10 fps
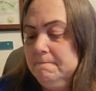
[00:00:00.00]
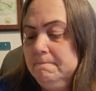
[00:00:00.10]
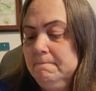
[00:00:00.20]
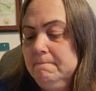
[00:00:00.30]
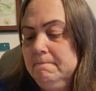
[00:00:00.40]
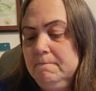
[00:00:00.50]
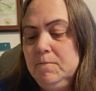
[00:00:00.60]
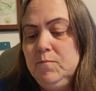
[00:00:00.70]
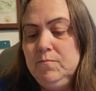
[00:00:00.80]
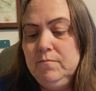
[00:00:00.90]

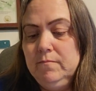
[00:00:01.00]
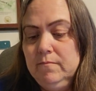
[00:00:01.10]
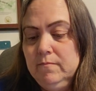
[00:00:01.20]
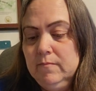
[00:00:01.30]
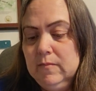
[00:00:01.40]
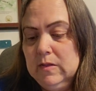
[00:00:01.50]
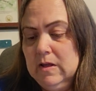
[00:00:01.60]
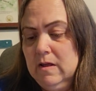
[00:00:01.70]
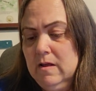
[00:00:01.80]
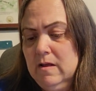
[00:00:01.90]
(no one is talking)